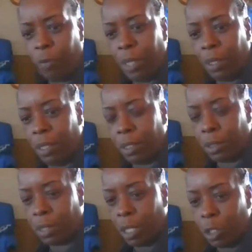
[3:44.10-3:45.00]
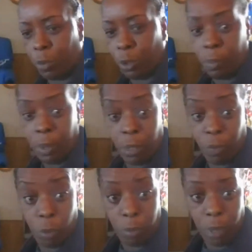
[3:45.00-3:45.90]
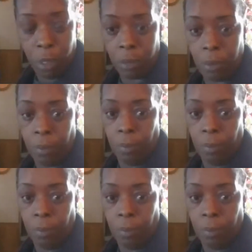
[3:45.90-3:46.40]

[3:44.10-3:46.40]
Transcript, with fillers: of fact, uh Soccer Sport, you've been here for a minute.